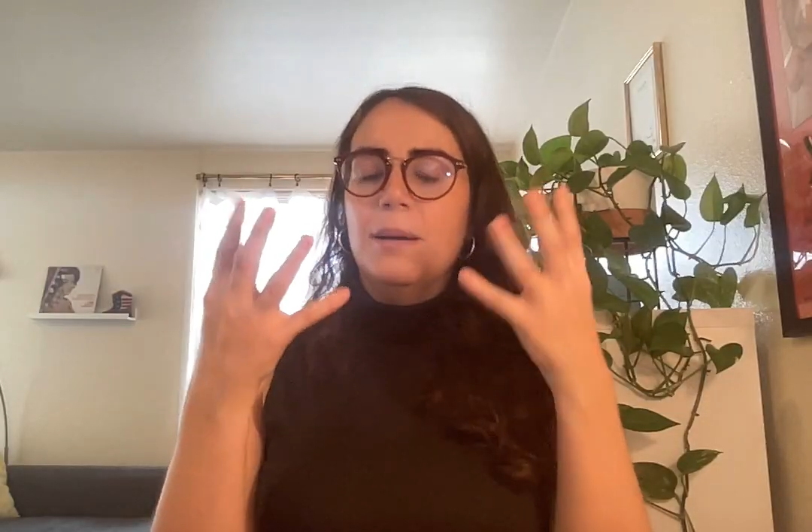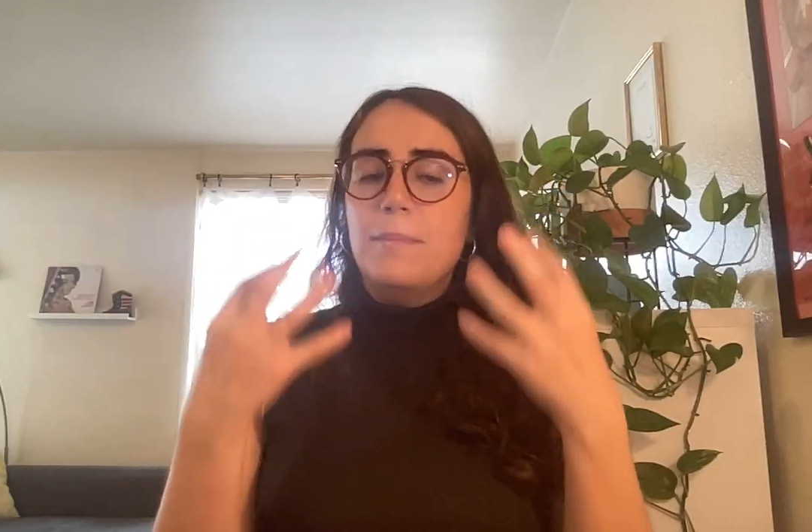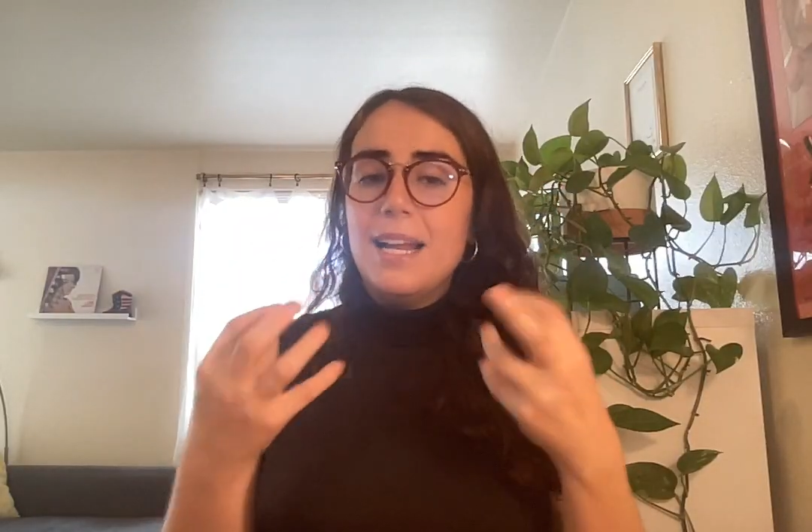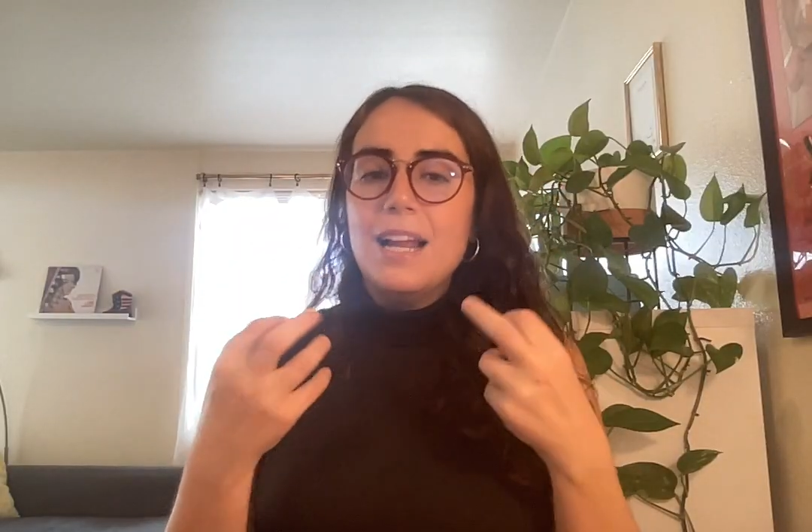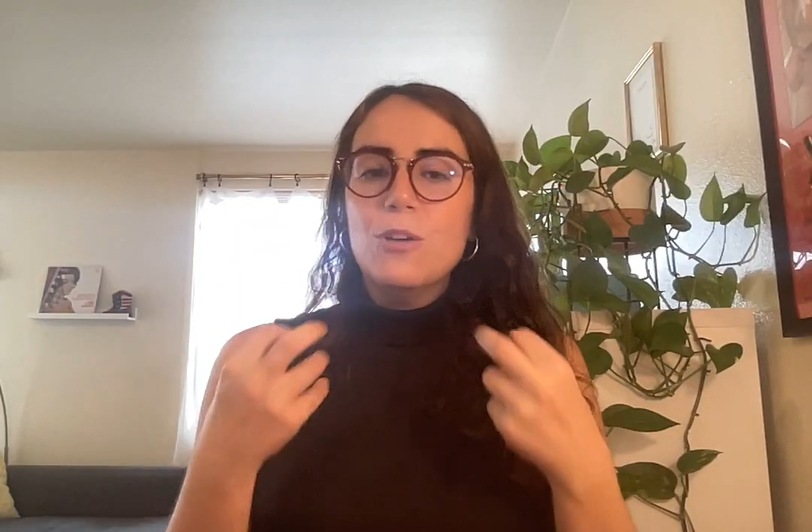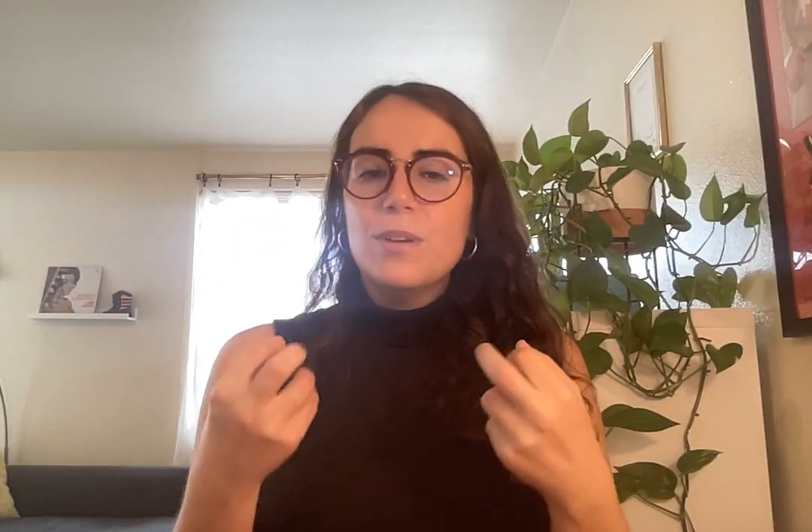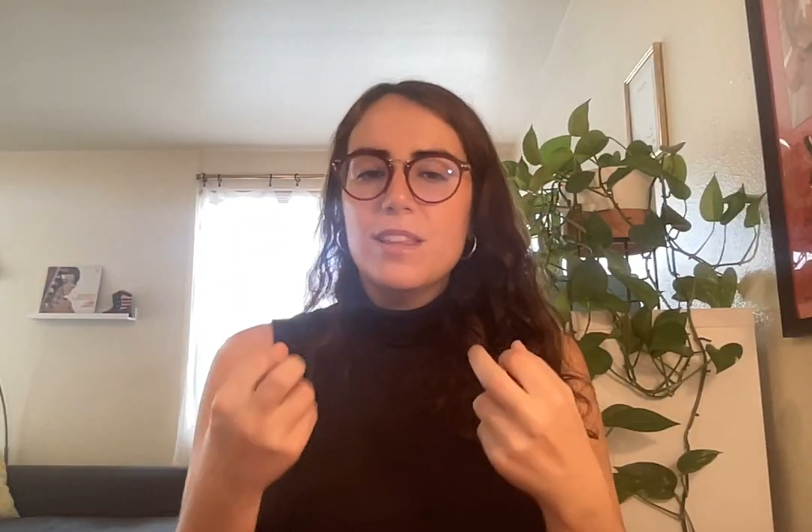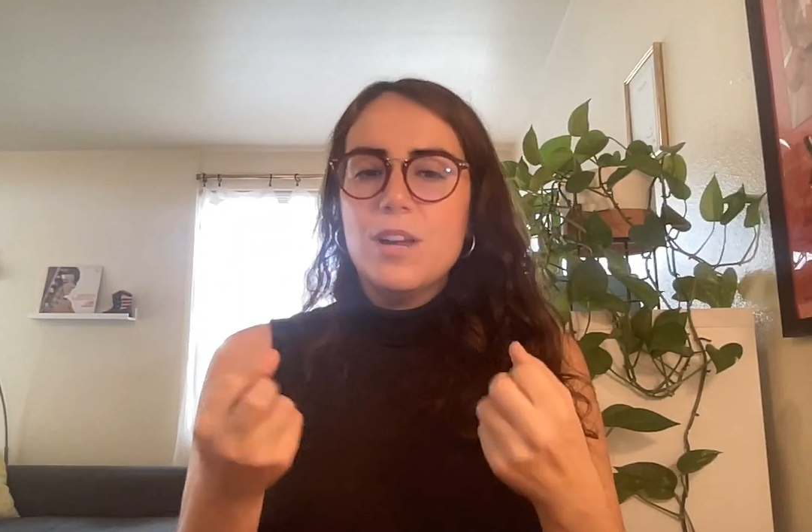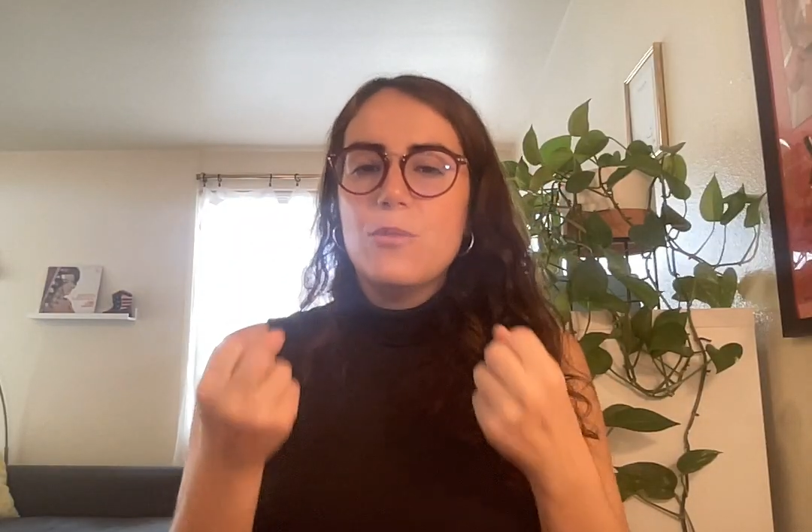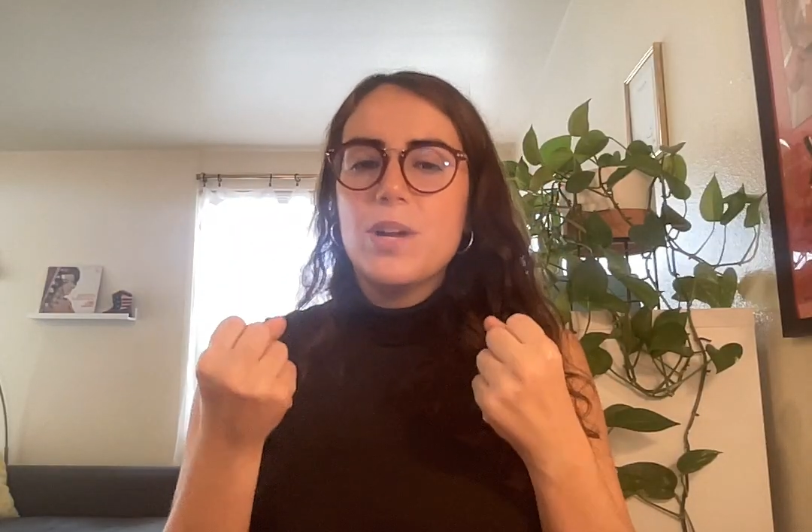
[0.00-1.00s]

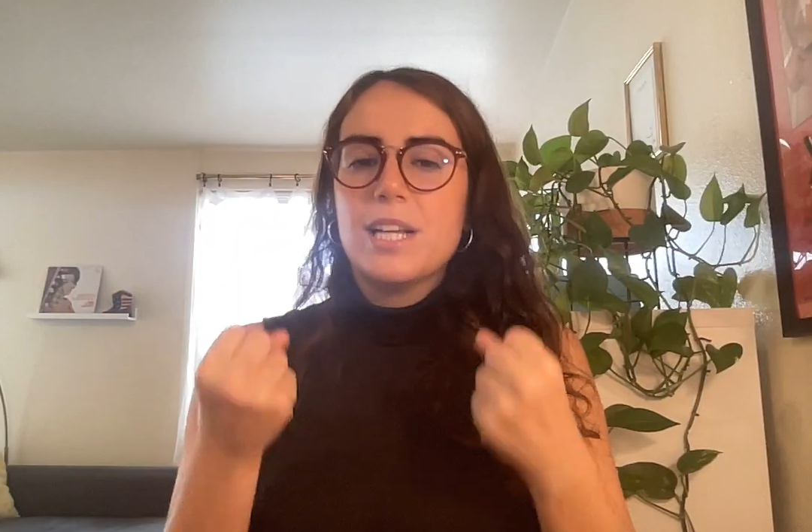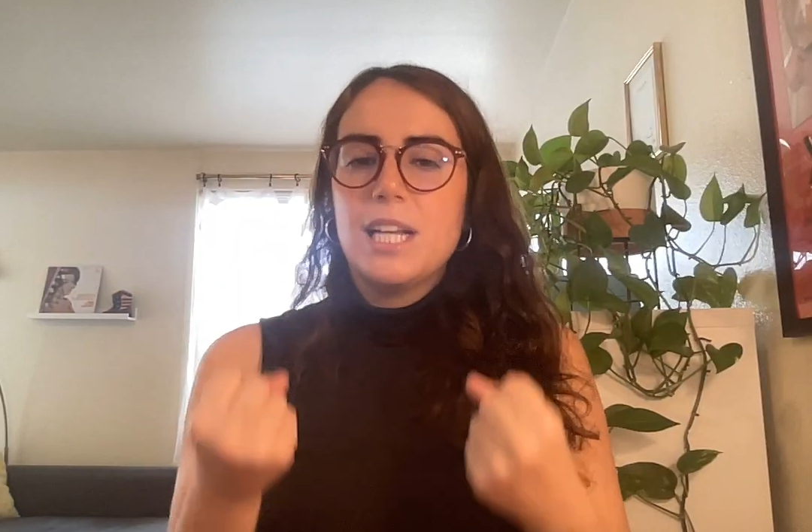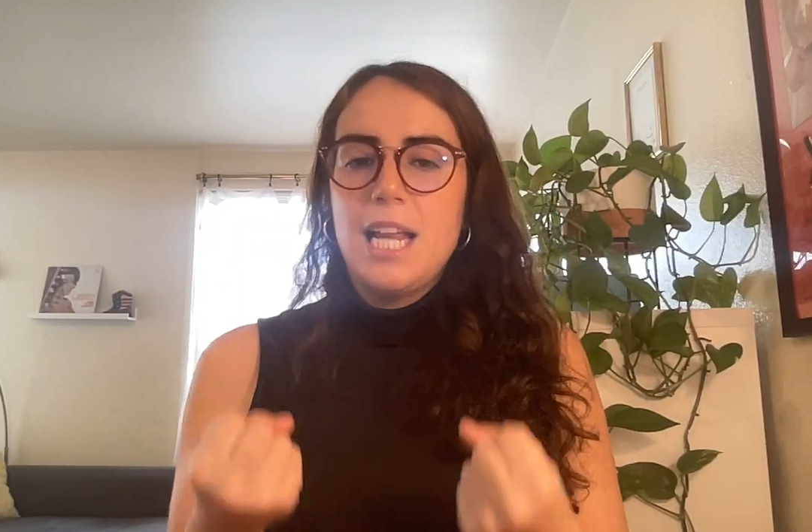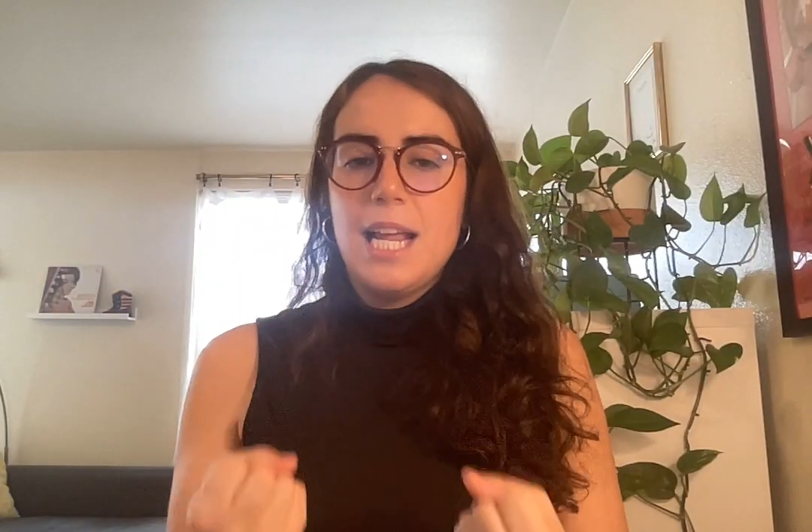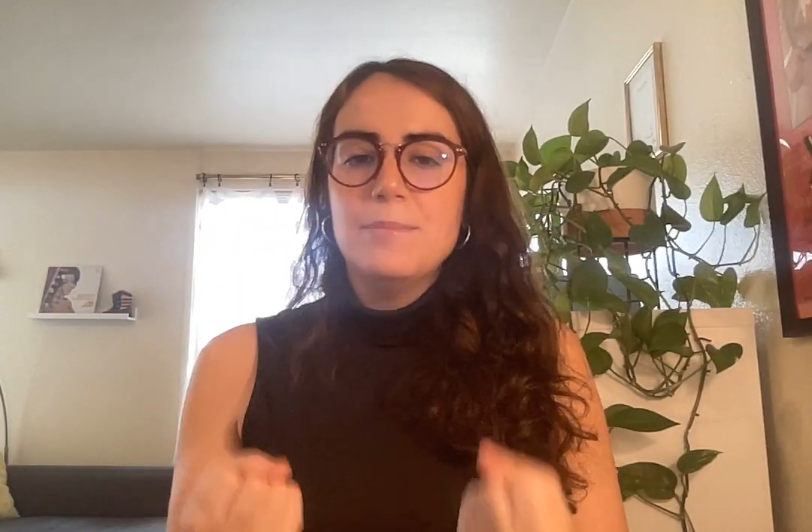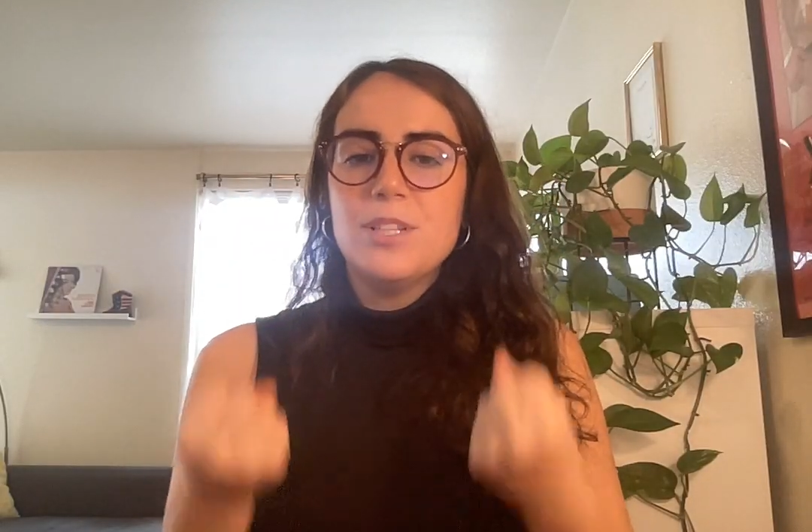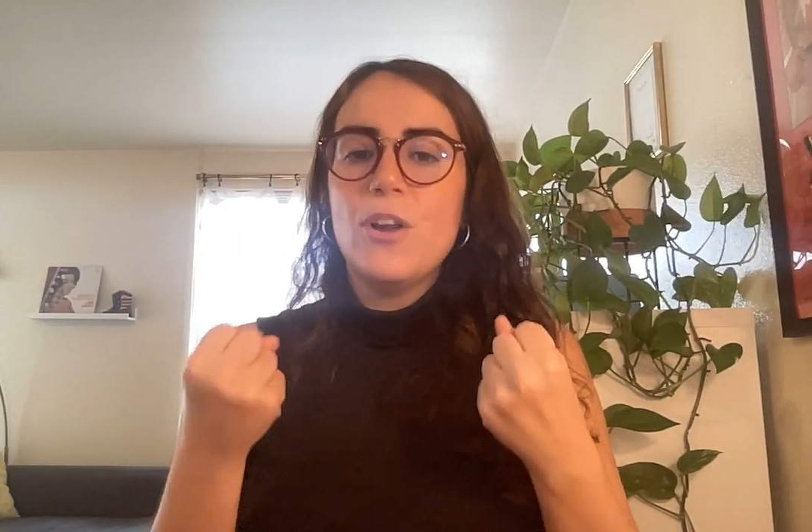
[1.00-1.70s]
Bela-Lobedde reclaims